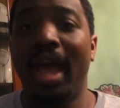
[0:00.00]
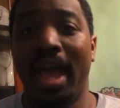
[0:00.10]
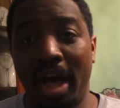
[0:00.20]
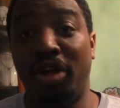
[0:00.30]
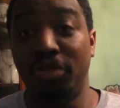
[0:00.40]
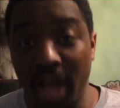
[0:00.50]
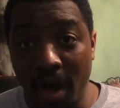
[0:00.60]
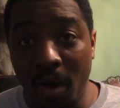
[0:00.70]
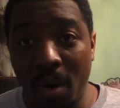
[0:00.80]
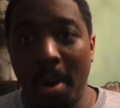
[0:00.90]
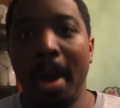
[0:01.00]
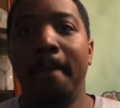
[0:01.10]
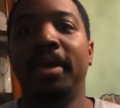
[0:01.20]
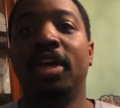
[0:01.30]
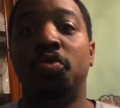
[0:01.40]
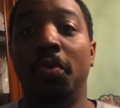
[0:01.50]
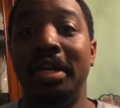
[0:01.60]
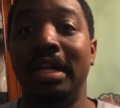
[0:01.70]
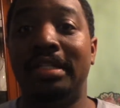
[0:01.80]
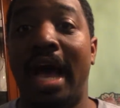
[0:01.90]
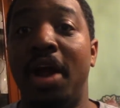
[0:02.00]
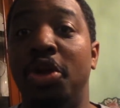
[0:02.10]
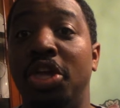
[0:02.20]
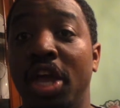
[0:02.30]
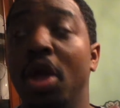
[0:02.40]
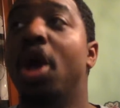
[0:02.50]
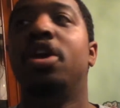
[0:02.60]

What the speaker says: hell no, because we went an entire year.